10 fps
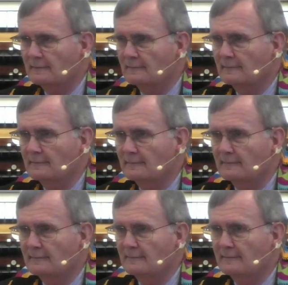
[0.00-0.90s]

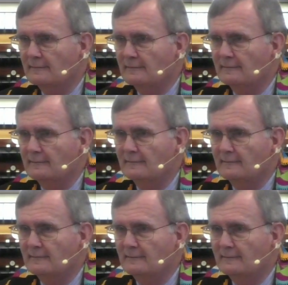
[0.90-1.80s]

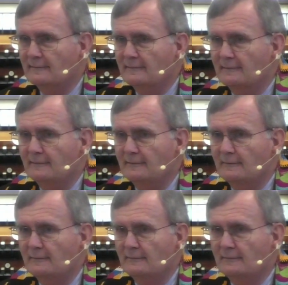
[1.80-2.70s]

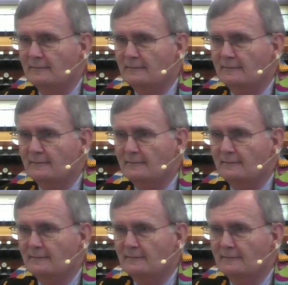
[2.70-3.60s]

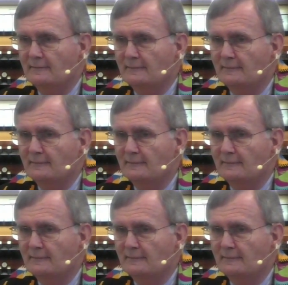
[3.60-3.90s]
No one is speaking in this clip.